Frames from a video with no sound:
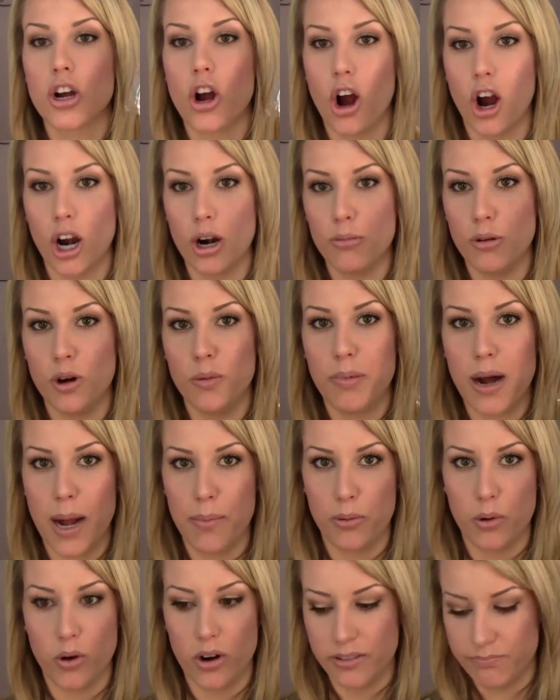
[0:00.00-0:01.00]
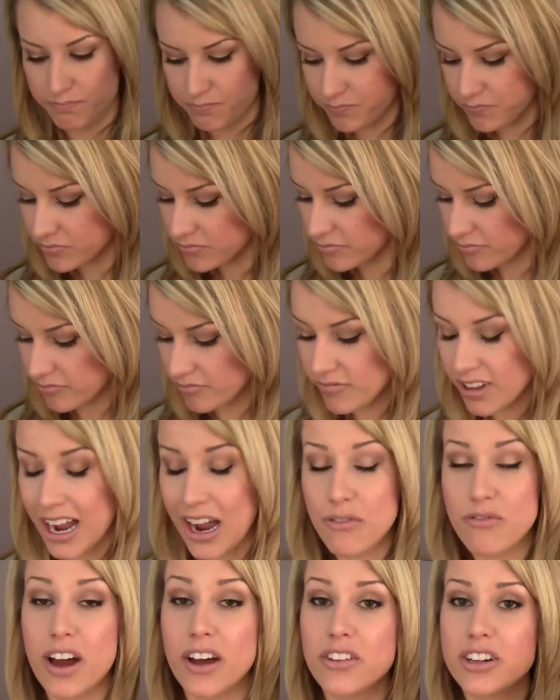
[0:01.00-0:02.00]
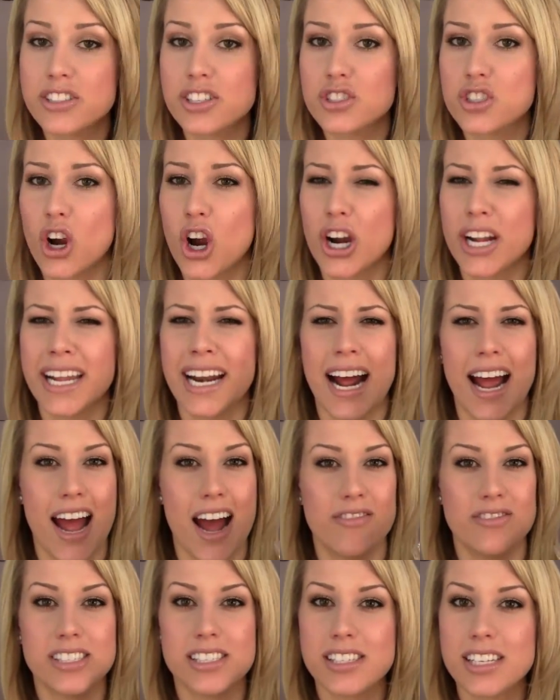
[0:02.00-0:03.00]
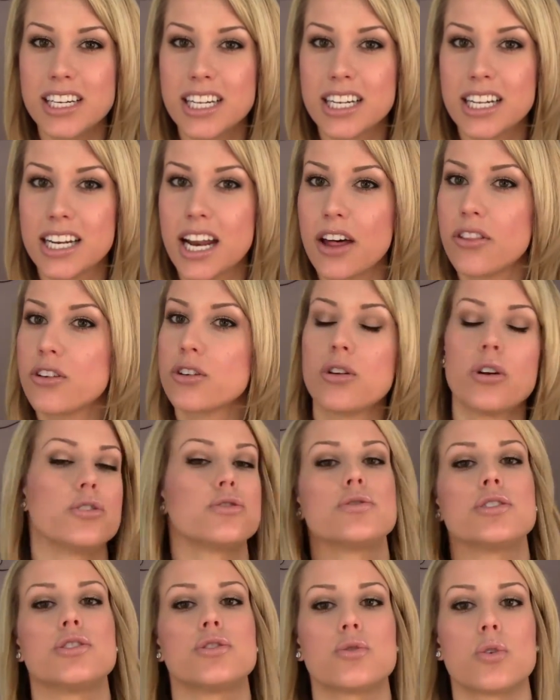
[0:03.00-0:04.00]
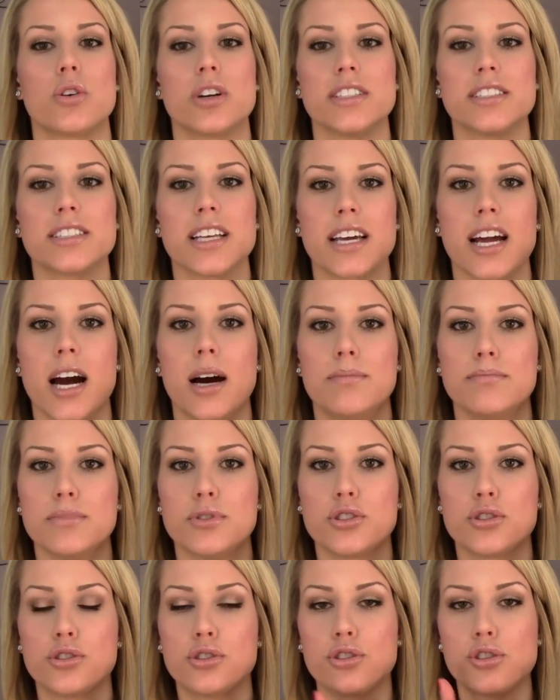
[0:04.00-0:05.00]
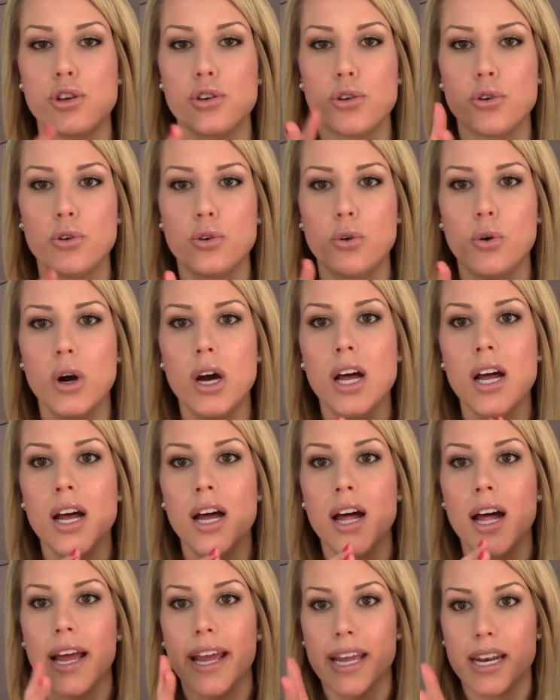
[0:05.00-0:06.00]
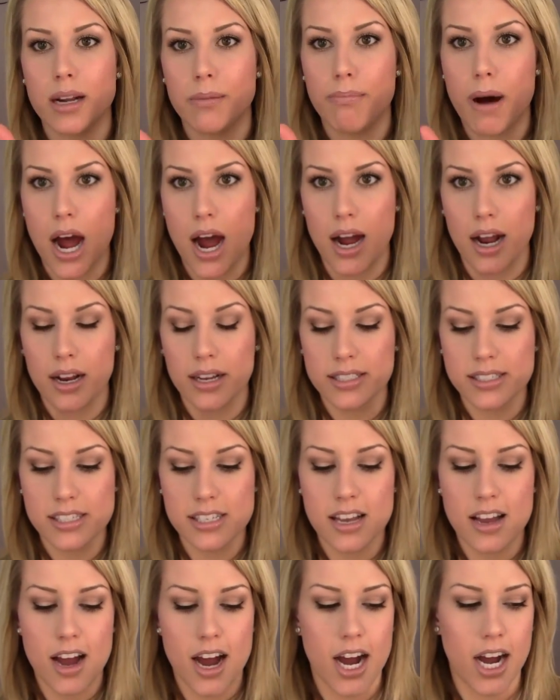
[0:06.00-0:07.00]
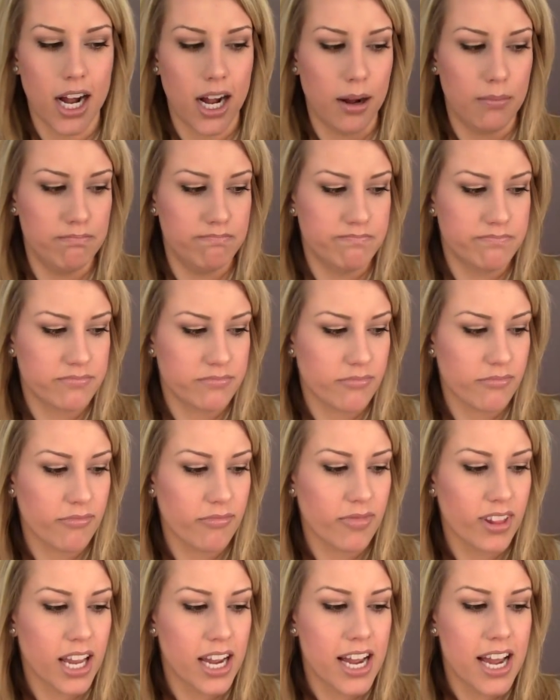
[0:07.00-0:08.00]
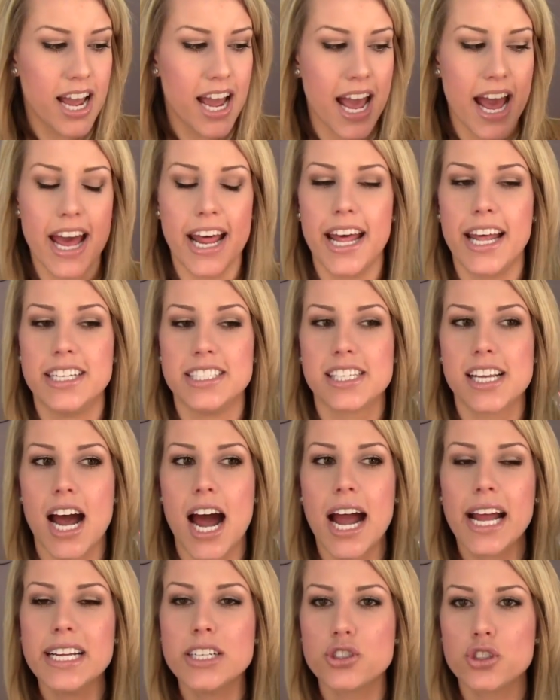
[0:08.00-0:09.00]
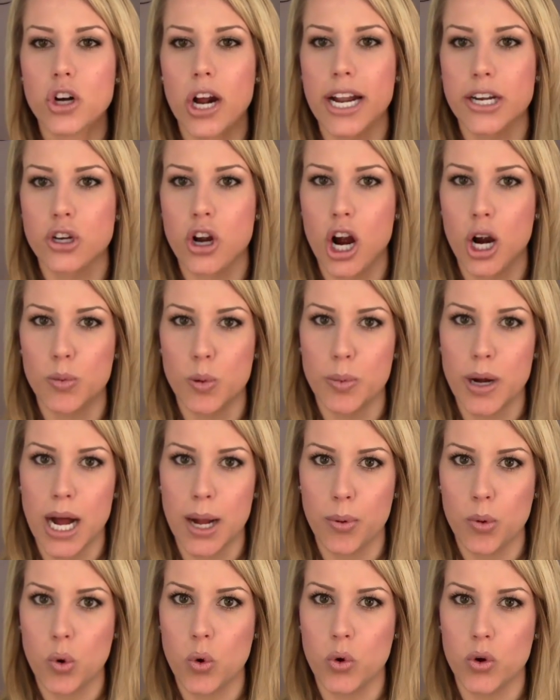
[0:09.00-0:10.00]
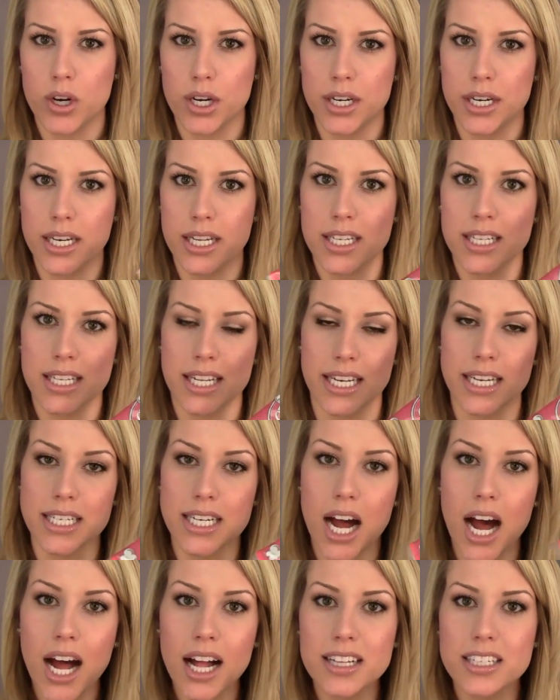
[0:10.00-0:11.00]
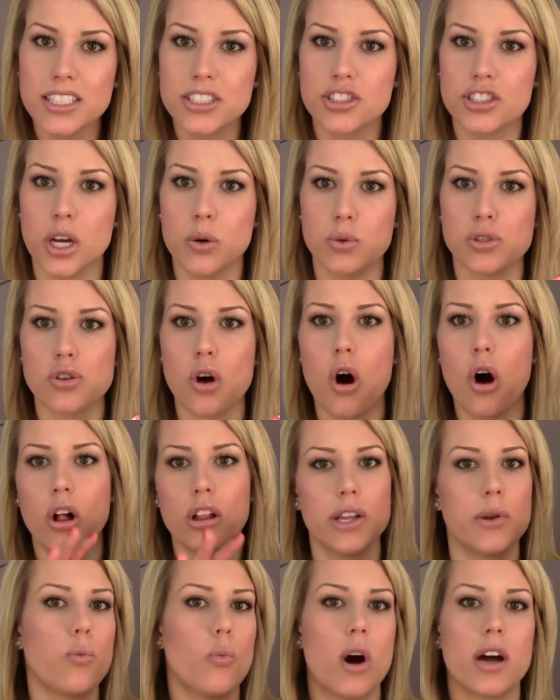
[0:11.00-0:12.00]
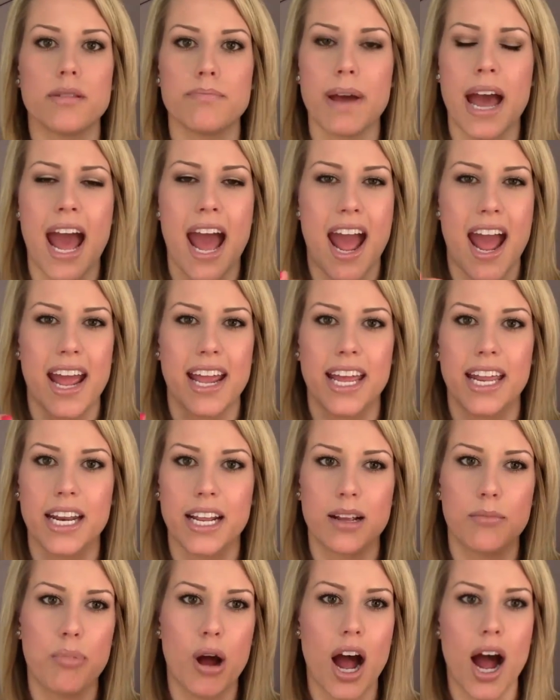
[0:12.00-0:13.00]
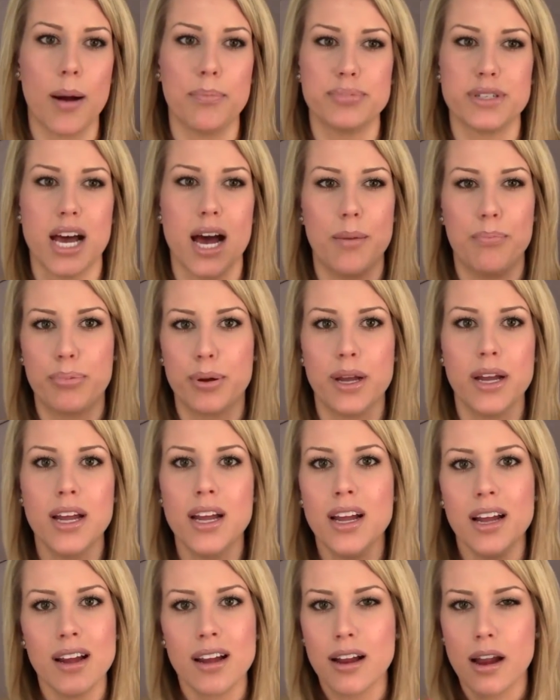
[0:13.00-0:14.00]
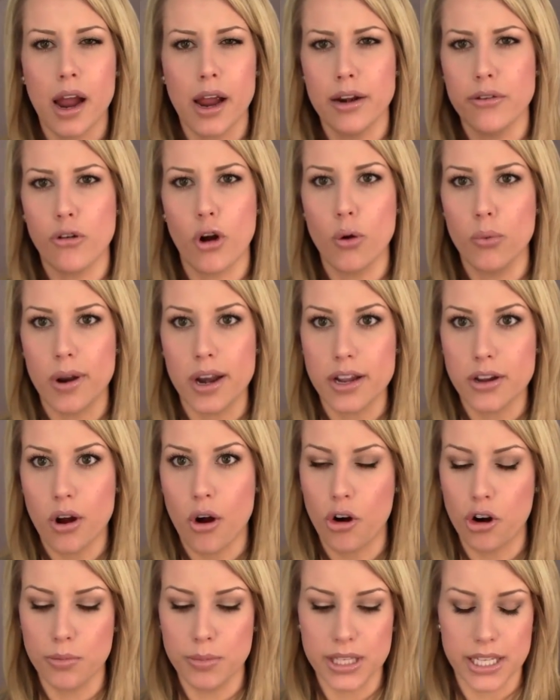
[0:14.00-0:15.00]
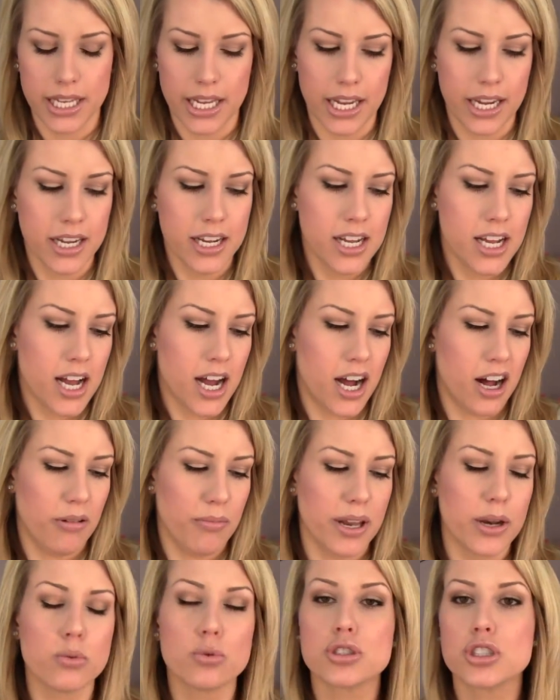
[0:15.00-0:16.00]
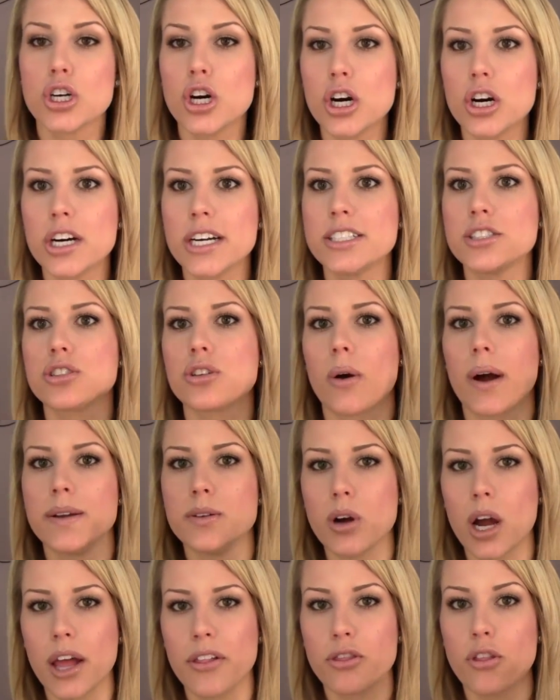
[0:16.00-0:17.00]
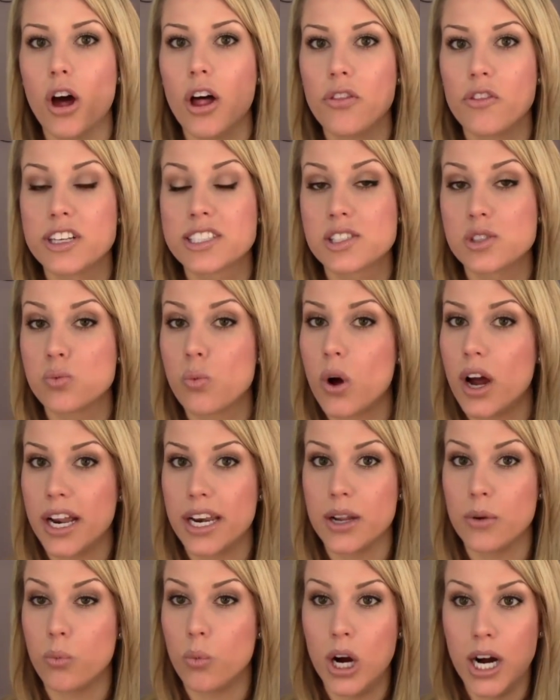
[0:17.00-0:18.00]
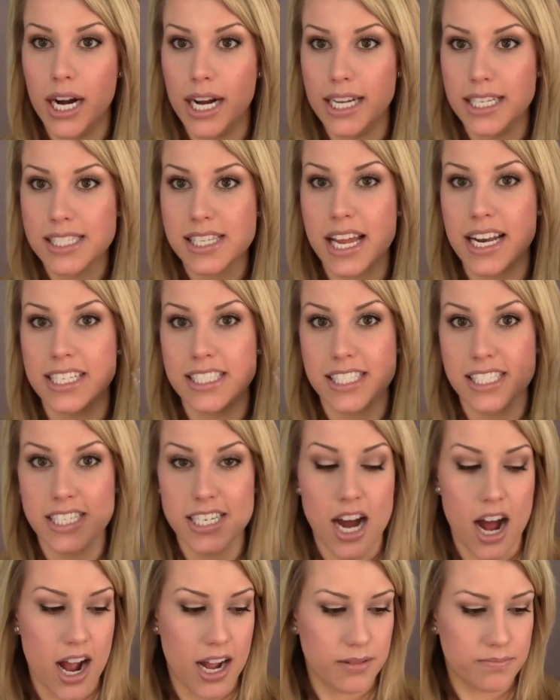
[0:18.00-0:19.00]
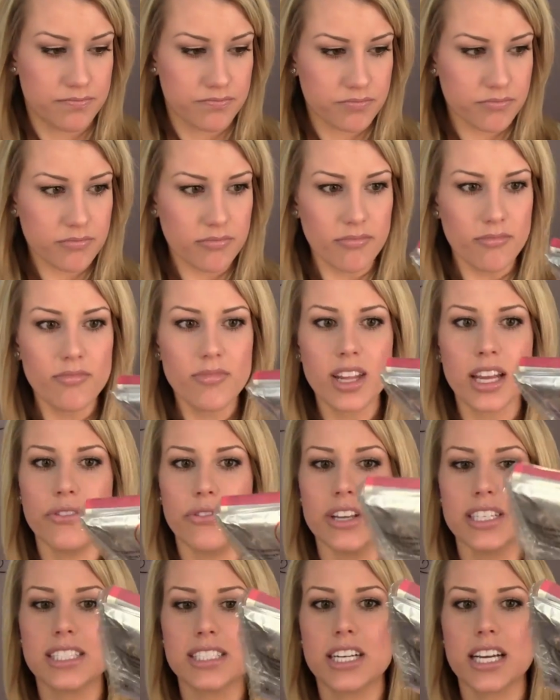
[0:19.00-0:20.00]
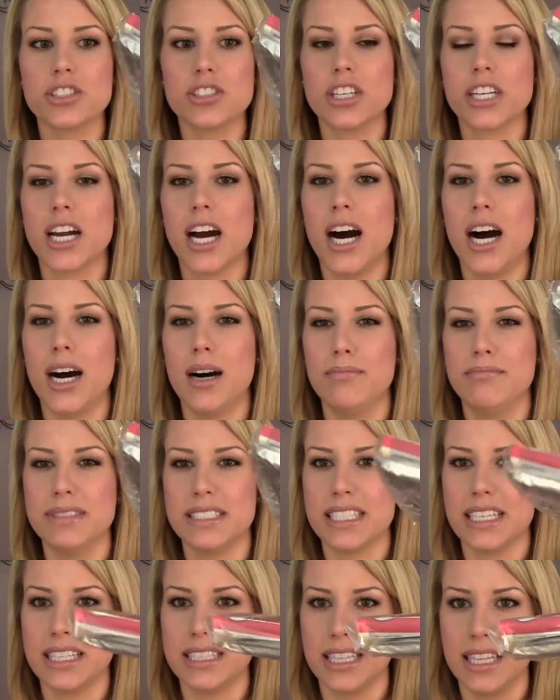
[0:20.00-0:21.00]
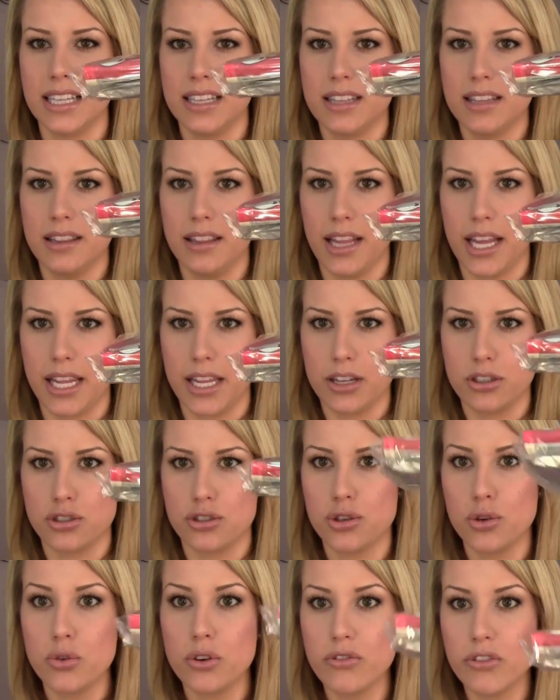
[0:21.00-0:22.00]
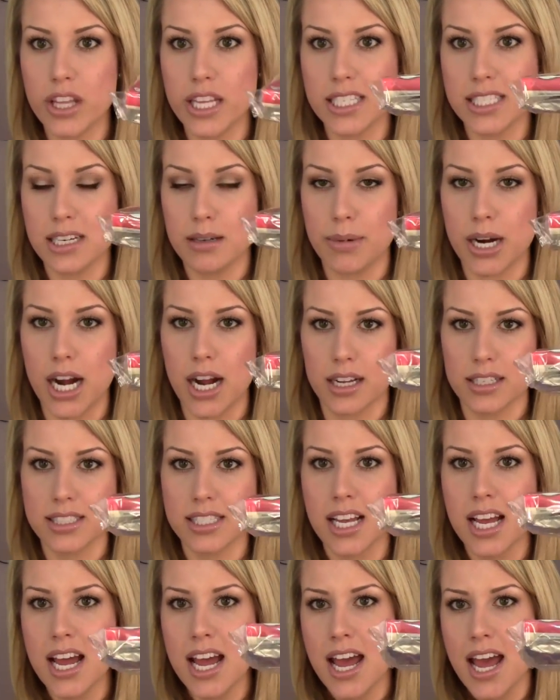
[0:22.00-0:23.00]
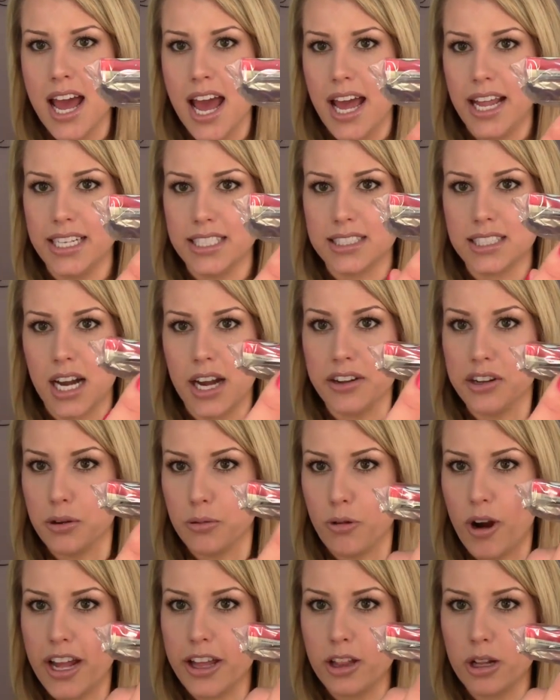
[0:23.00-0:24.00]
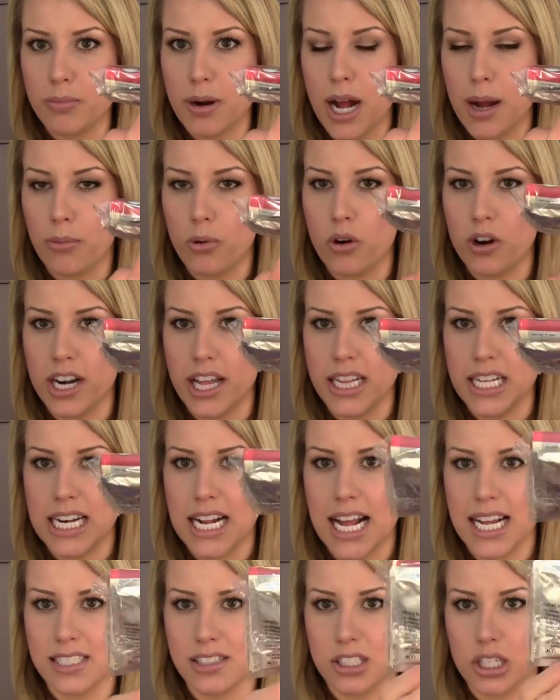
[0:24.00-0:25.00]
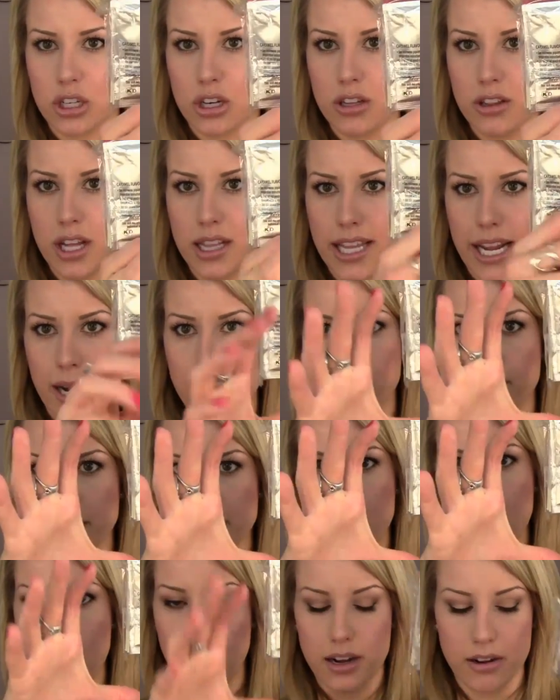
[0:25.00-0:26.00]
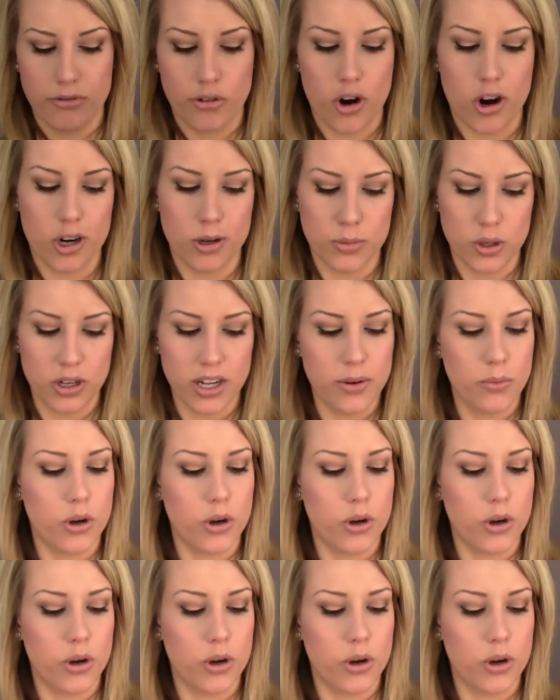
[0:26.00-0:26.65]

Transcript: Caramel Popcorn. I found this at Target. I haven't seen it at other grocery stores. It comes two in a box. Um, and I had tried caramel popcorn in college that was all in one bag and it popped up kind of already caramely, um, and it was good, so I, I thought this is what it was, and it's not. This actually comes in like two of these in a box, and it's got your regular popcorn, and then it has the, like a block of caramel.